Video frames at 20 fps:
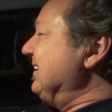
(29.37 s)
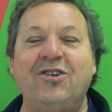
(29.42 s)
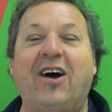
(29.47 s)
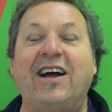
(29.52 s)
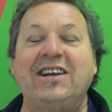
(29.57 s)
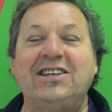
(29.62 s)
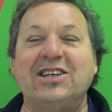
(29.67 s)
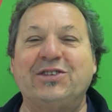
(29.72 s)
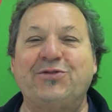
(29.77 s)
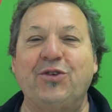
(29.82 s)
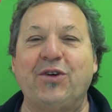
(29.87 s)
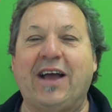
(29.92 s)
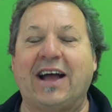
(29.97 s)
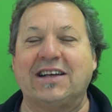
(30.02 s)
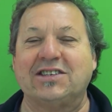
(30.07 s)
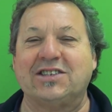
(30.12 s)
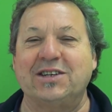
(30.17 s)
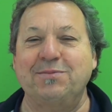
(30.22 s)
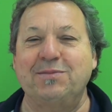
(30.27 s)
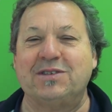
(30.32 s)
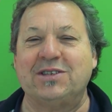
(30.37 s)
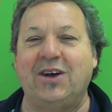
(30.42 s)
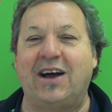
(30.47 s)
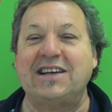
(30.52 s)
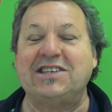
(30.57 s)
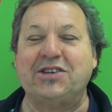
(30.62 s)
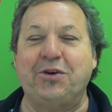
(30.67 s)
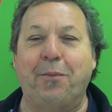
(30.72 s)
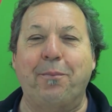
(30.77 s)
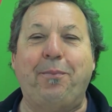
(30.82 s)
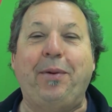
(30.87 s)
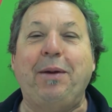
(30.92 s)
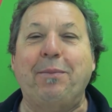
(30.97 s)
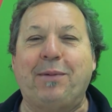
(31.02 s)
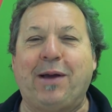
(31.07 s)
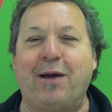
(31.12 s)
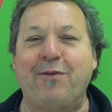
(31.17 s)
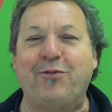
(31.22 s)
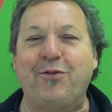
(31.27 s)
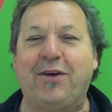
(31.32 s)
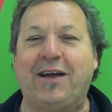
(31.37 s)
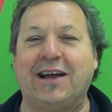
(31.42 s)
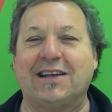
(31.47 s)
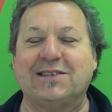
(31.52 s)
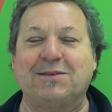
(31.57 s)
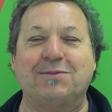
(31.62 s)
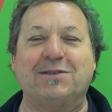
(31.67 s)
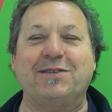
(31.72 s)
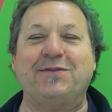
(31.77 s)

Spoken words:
Right, just through customs. I actually got beep code from customs.